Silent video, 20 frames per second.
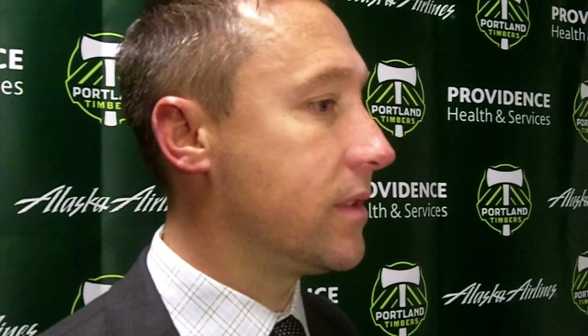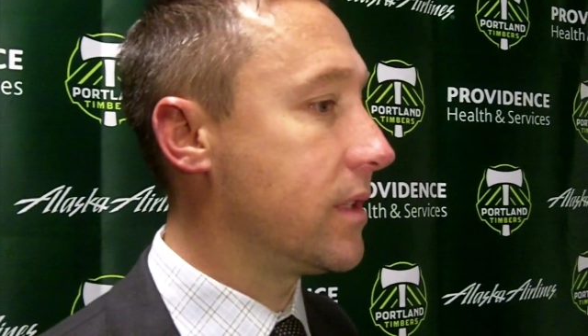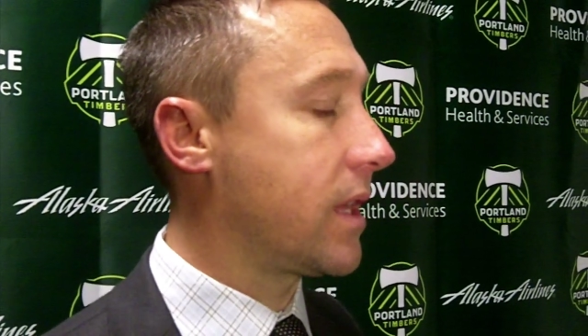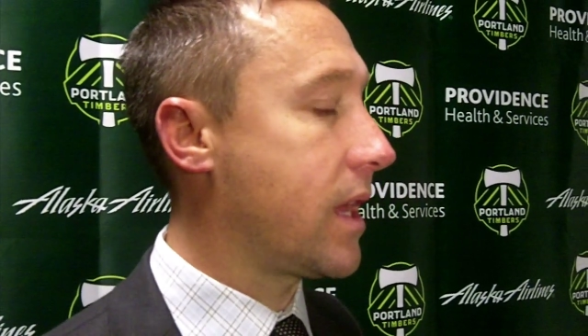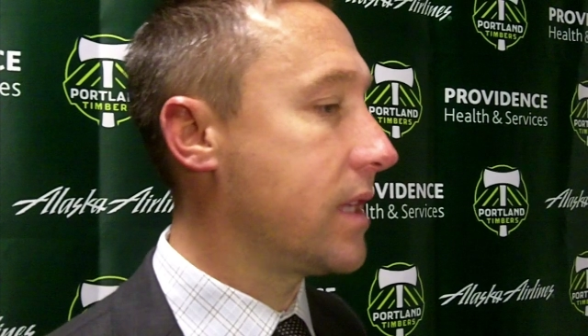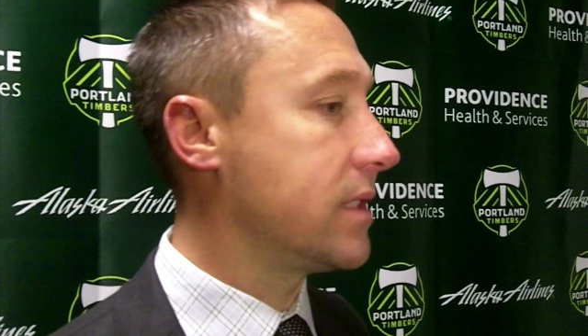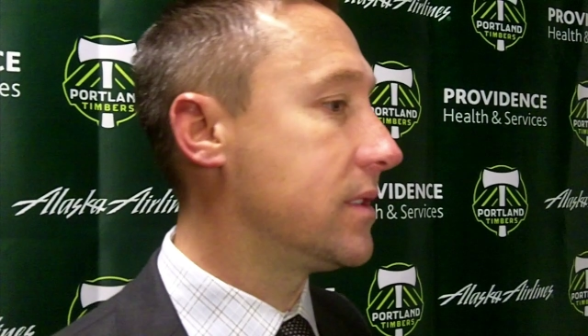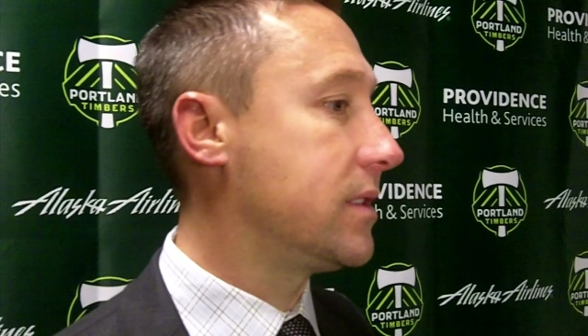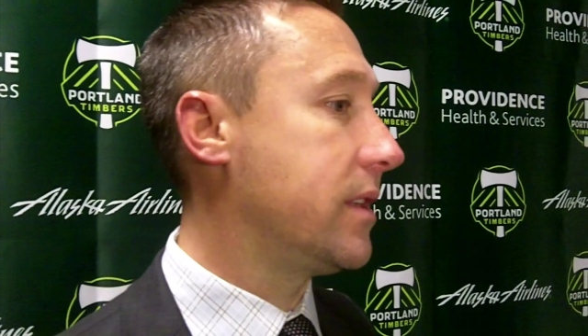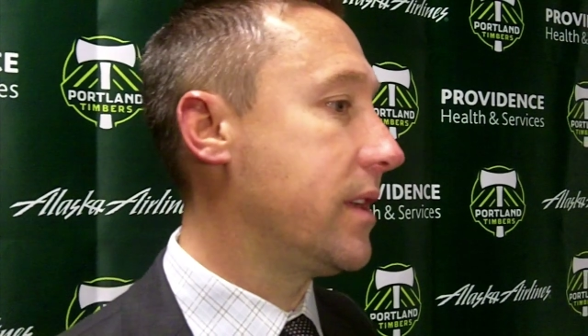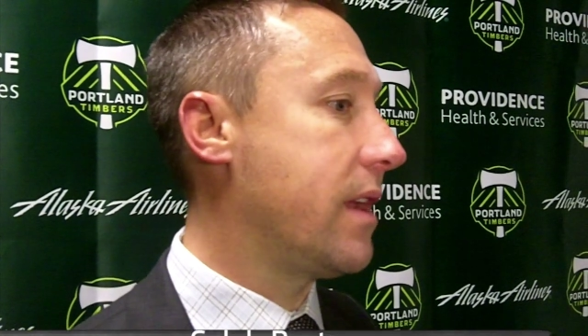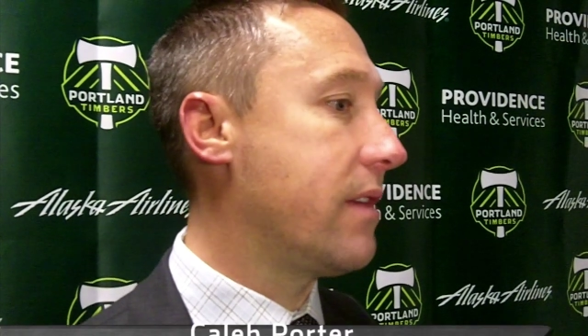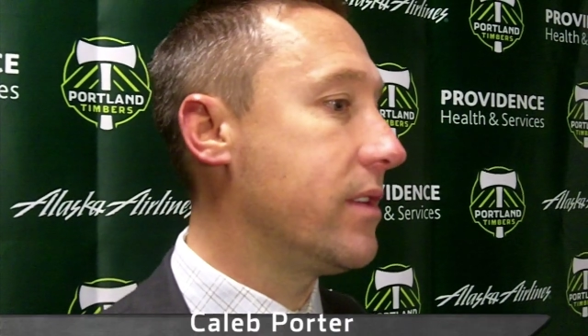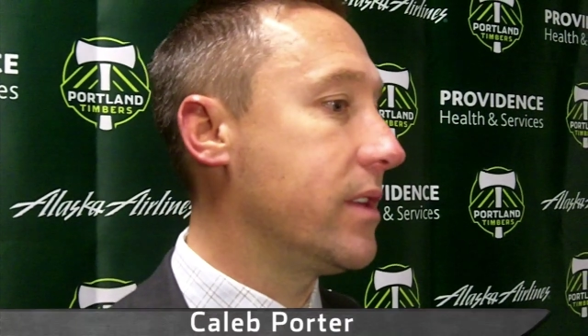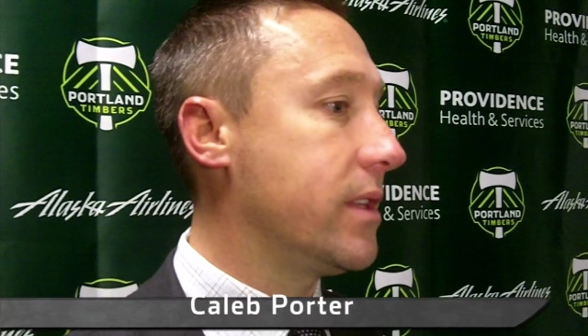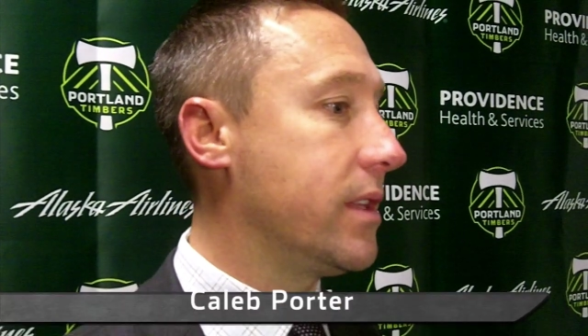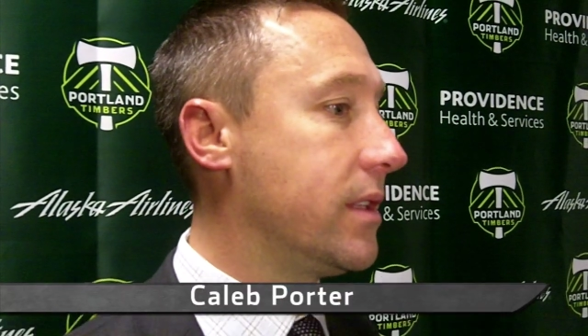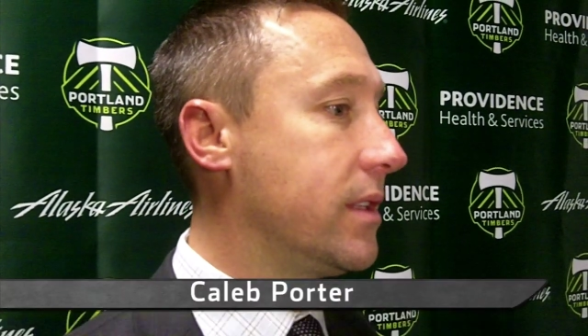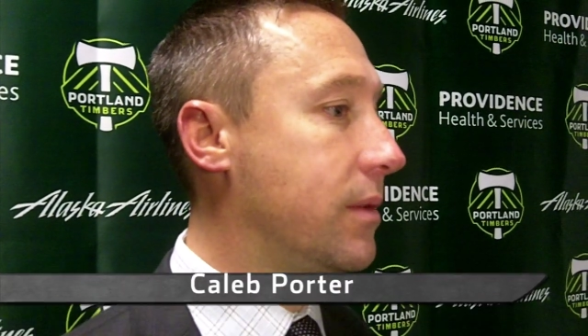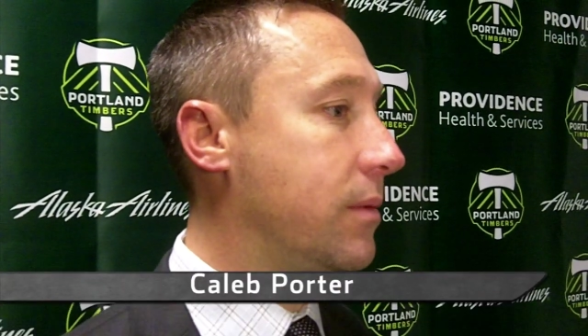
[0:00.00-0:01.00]
the guys did
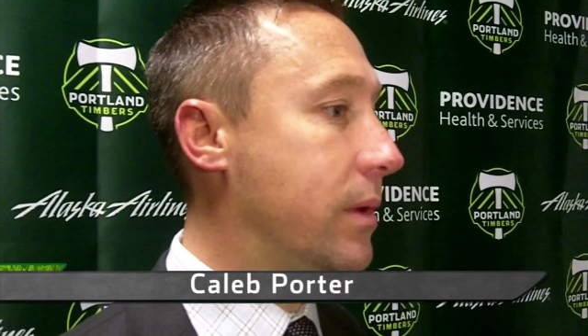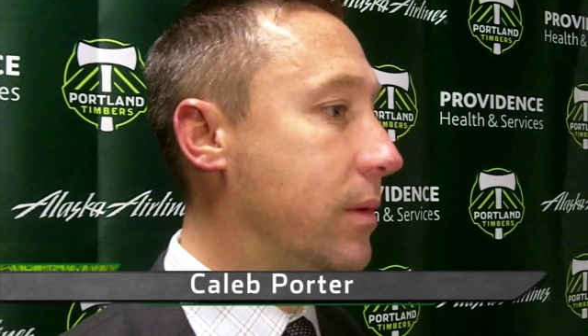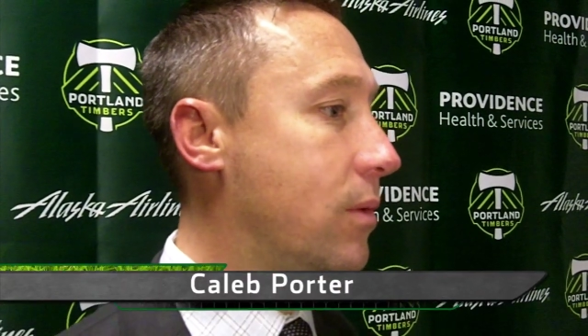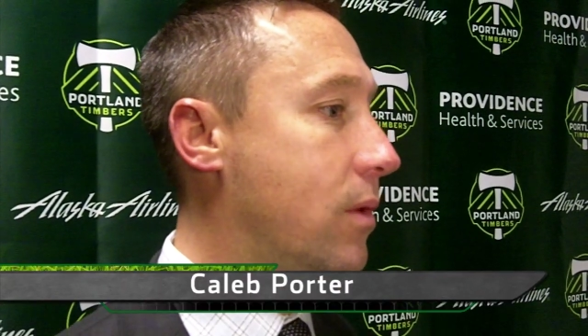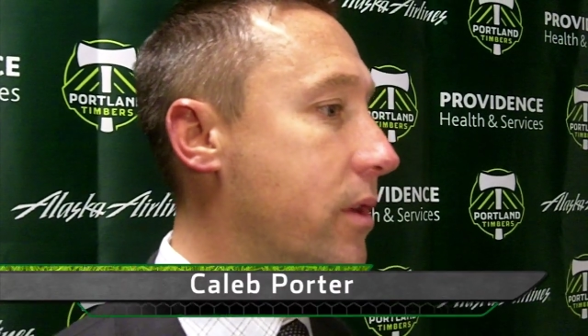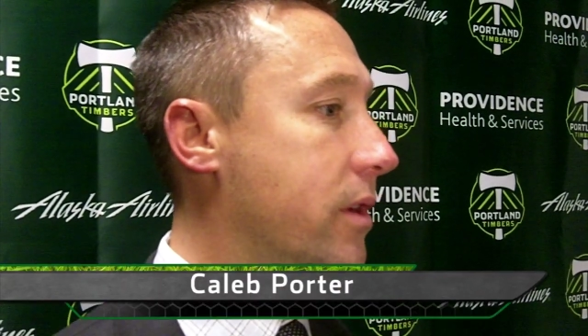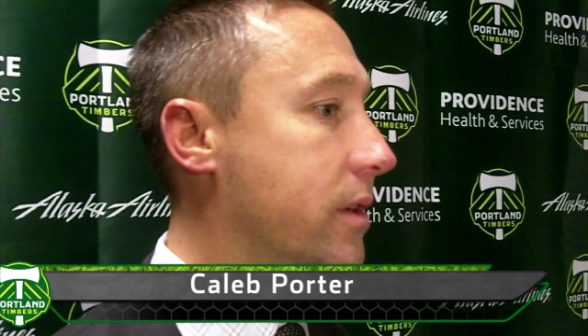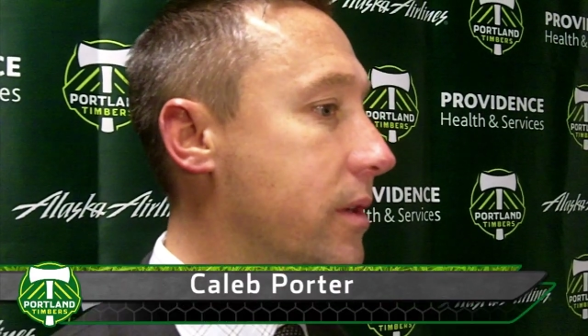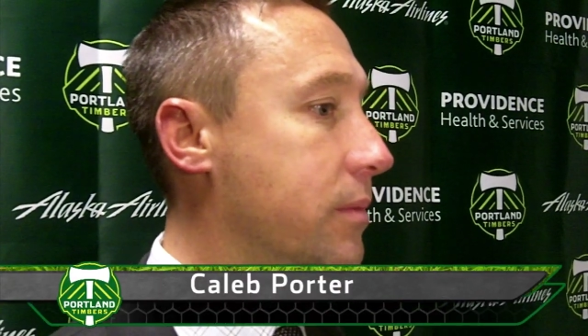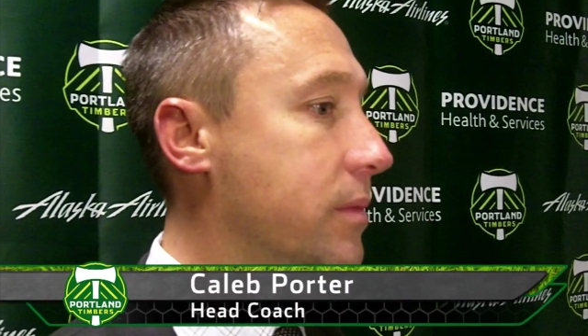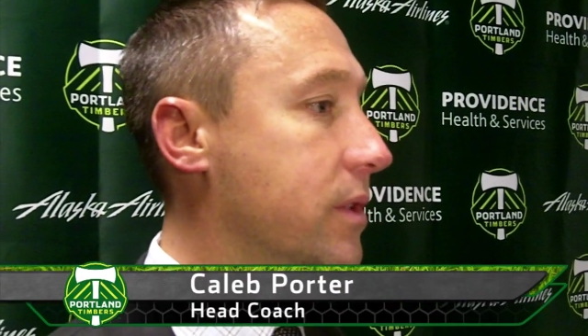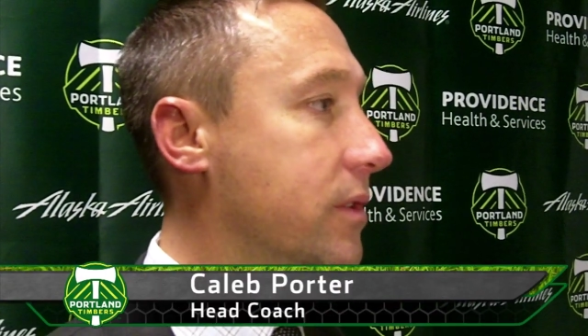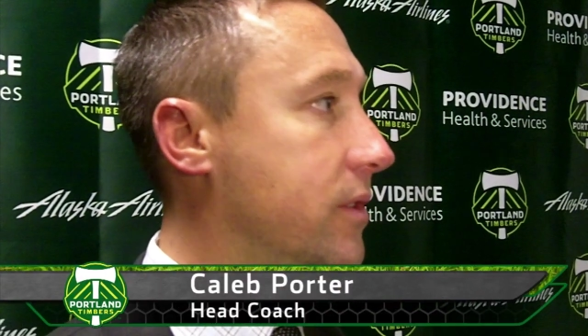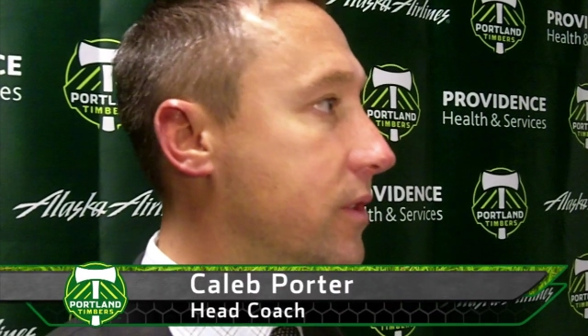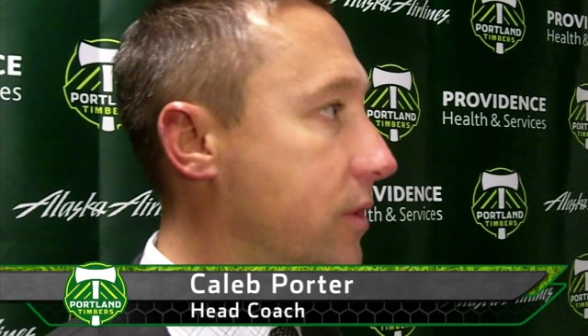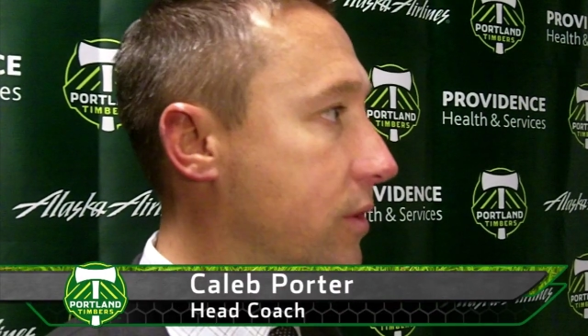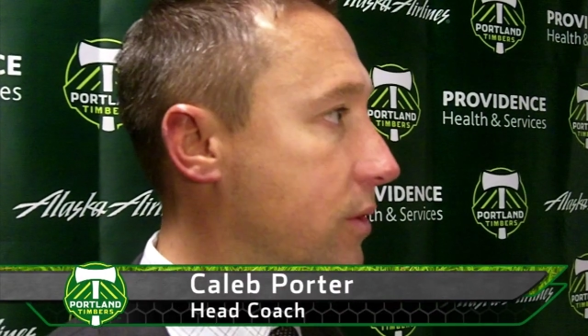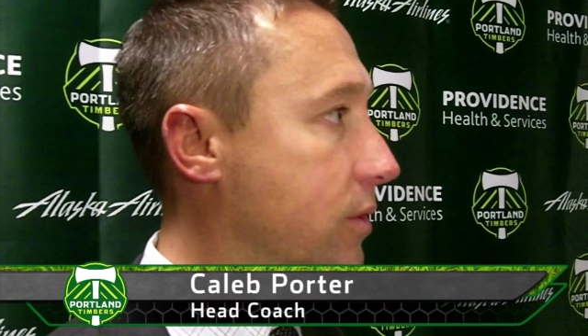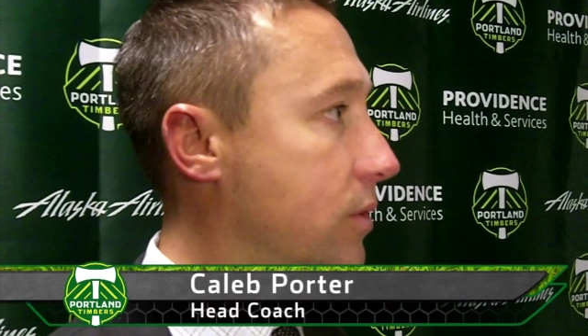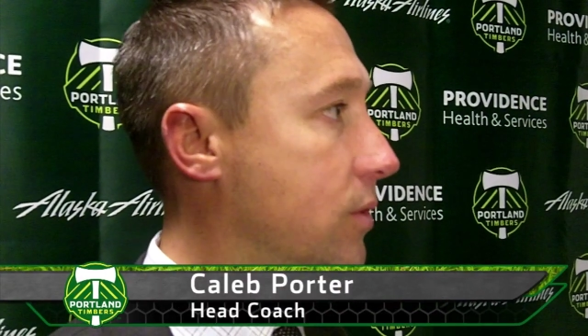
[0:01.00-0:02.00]
everything that we wanted them to
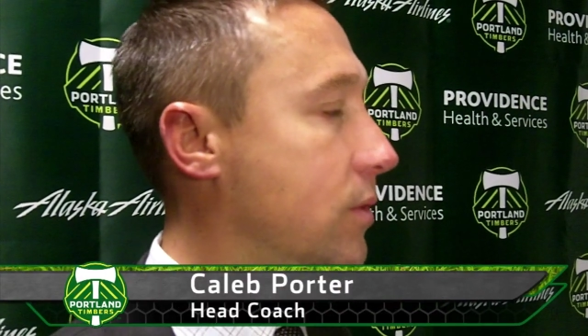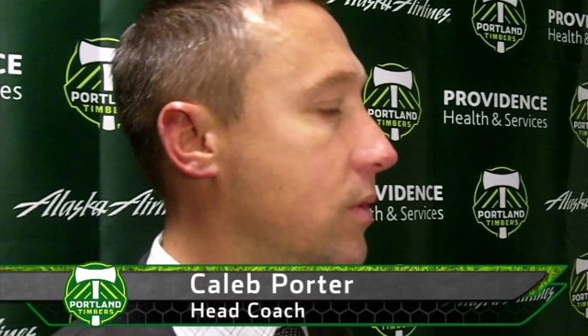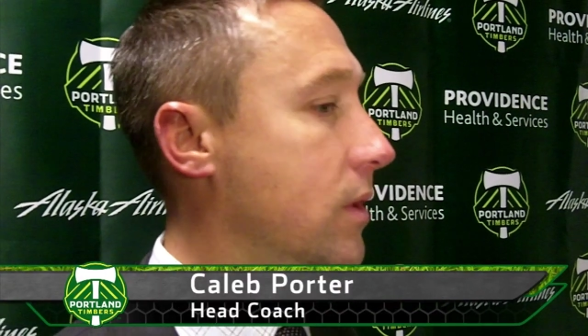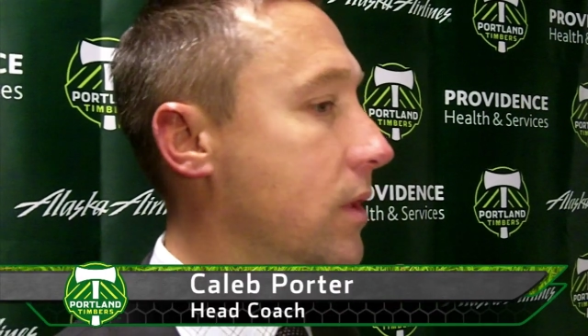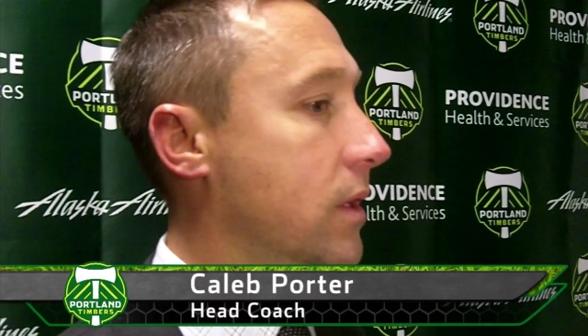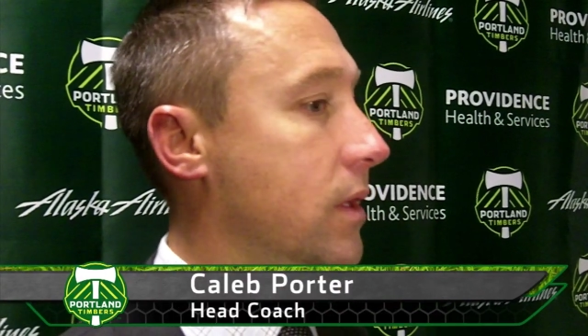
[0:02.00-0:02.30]
do.